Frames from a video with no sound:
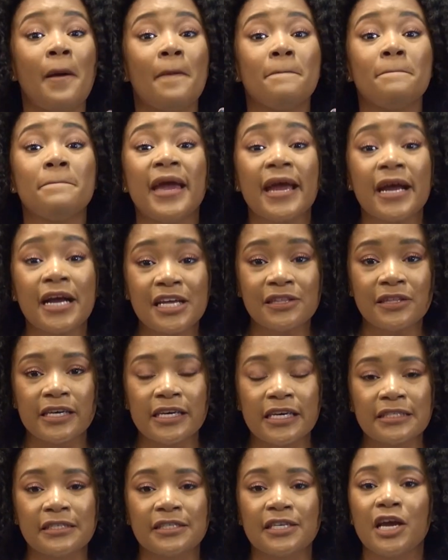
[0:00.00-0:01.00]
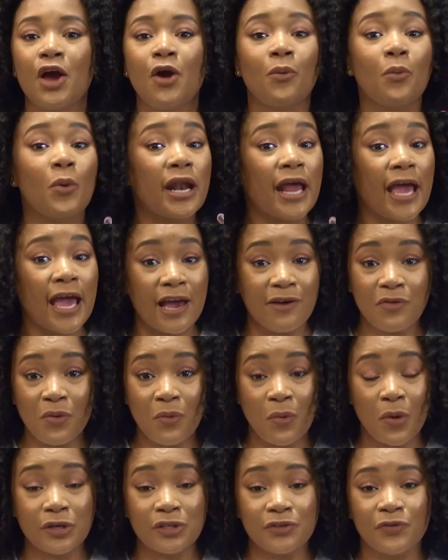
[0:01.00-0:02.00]
make a list, whatever
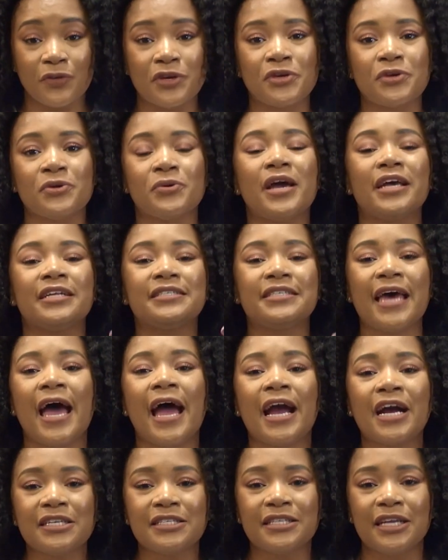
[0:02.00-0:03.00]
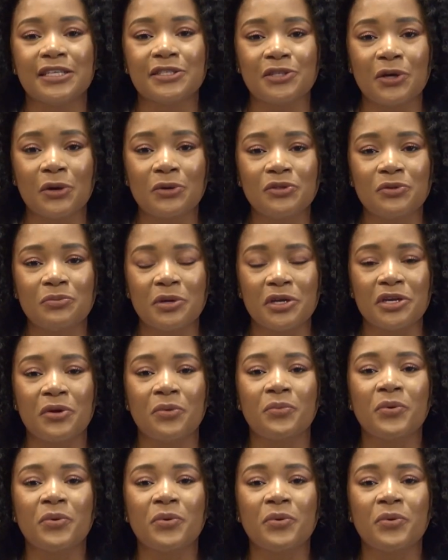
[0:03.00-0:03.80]
works for you, and tag us on social media.